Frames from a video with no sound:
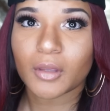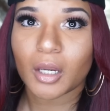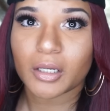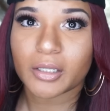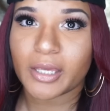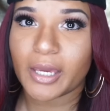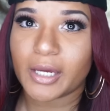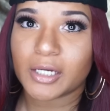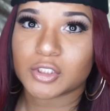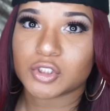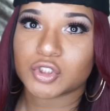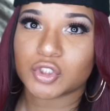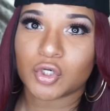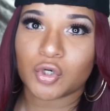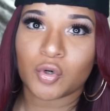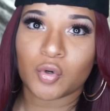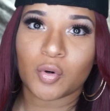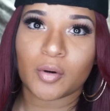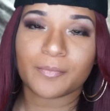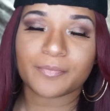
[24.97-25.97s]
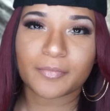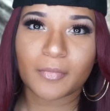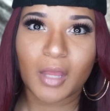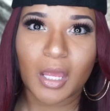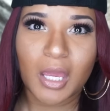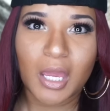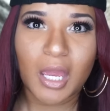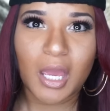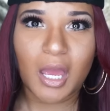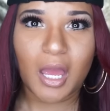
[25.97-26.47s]
yeah. So
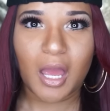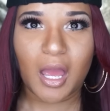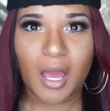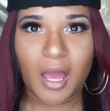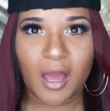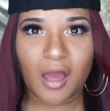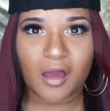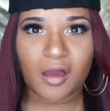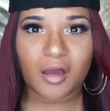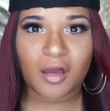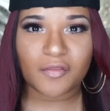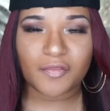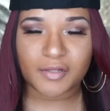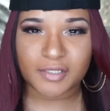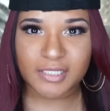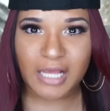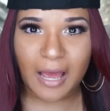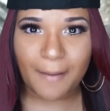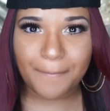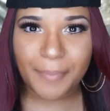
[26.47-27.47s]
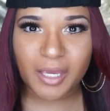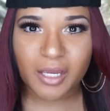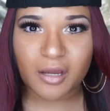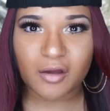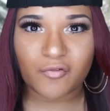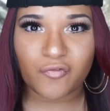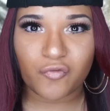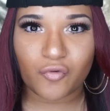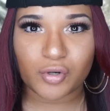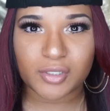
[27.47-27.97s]
the
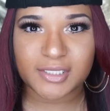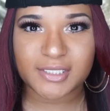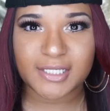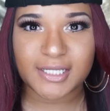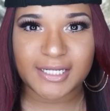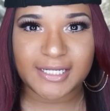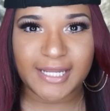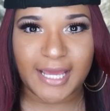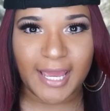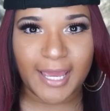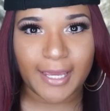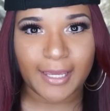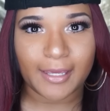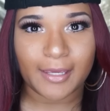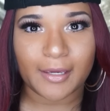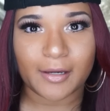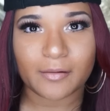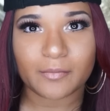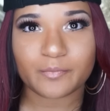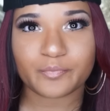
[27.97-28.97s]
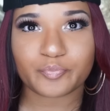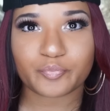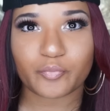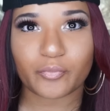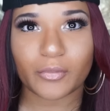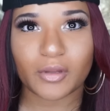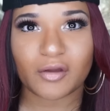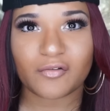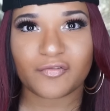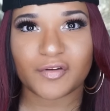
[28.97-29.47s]
topic for today,
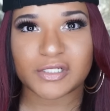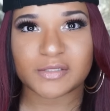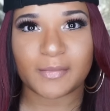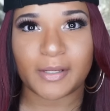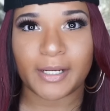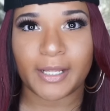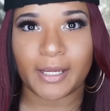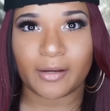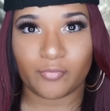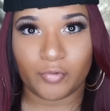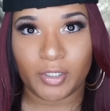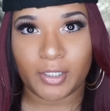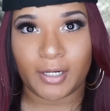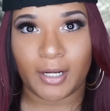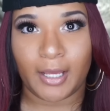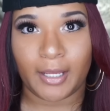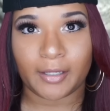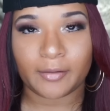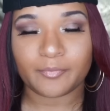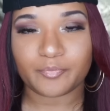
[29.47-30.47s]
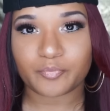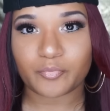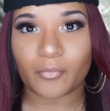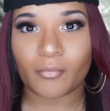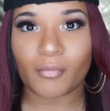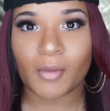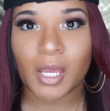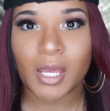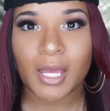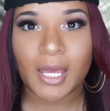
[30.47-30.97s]
fix my damn ring light,
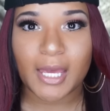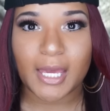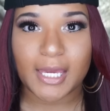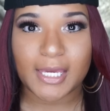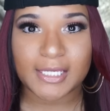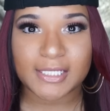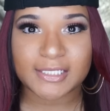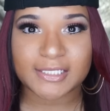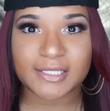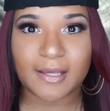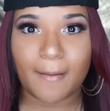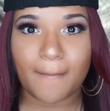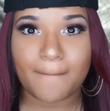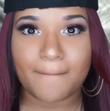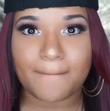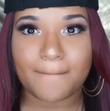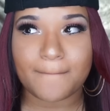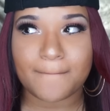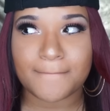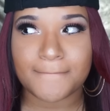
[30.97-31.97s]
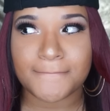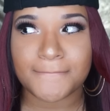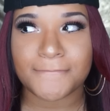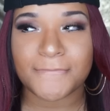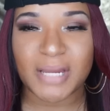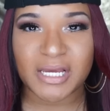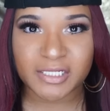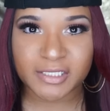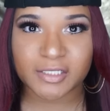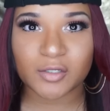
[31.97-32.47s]
is
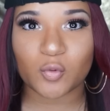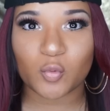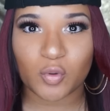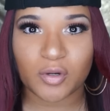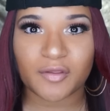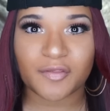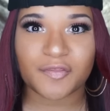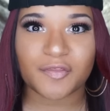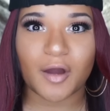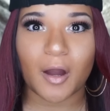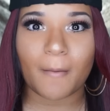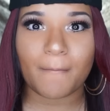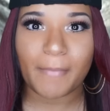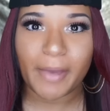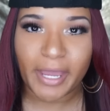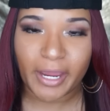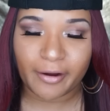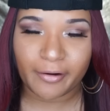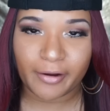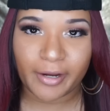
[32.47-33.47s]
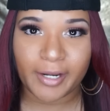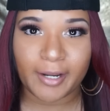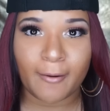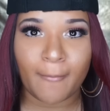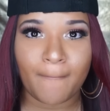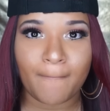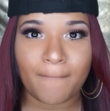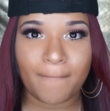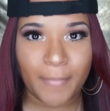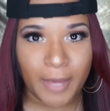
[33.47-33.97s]
messing with a married
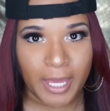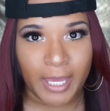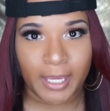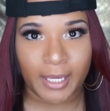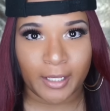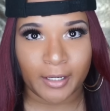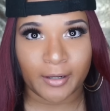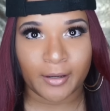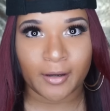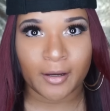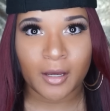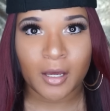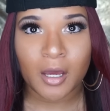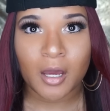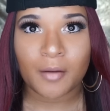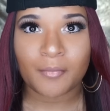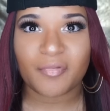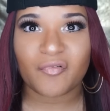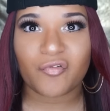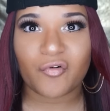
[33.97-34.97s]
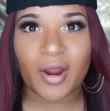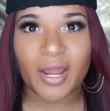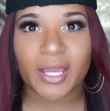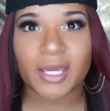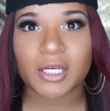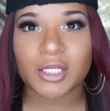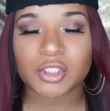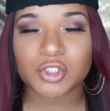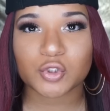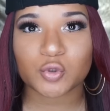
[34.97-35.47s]
man. Before I
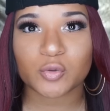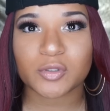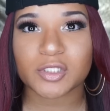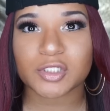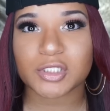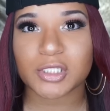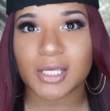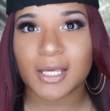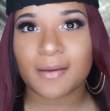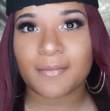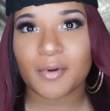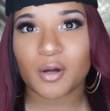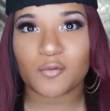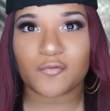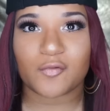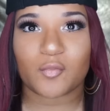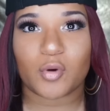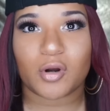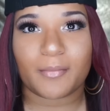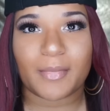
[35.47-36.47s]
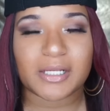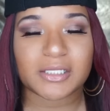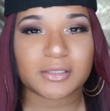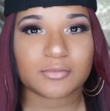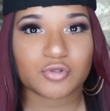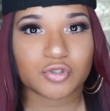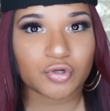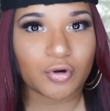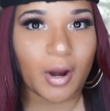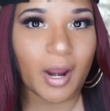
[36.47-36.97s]
get into this email from one of my
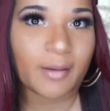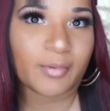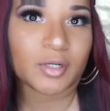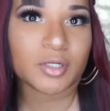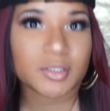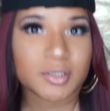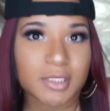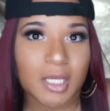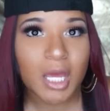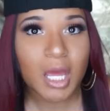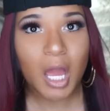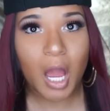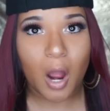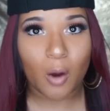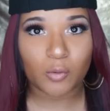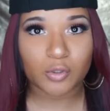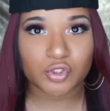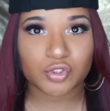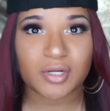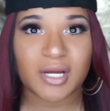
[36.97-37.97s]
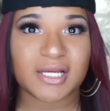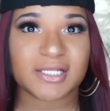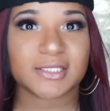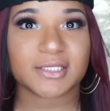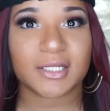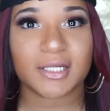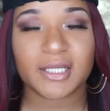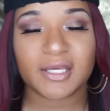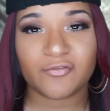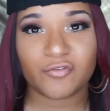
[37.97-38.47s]
subscribers, I want you guys
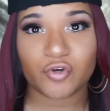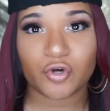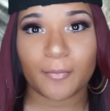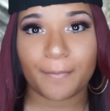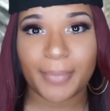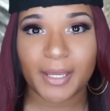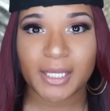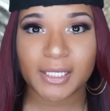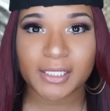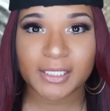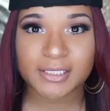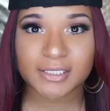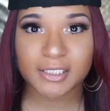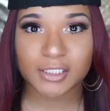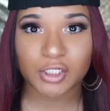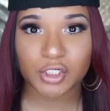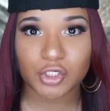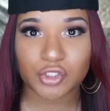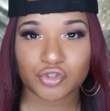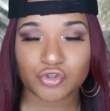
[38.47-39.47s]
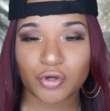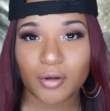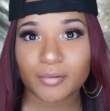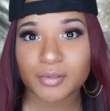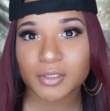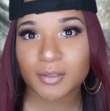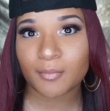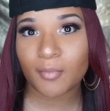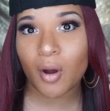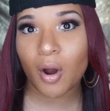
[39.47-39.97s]
to leave your opinions in the
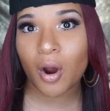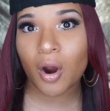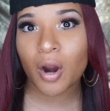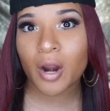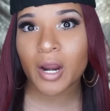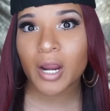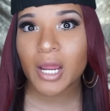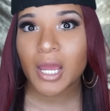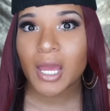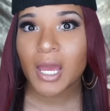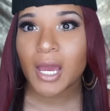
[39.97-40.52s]
description bar,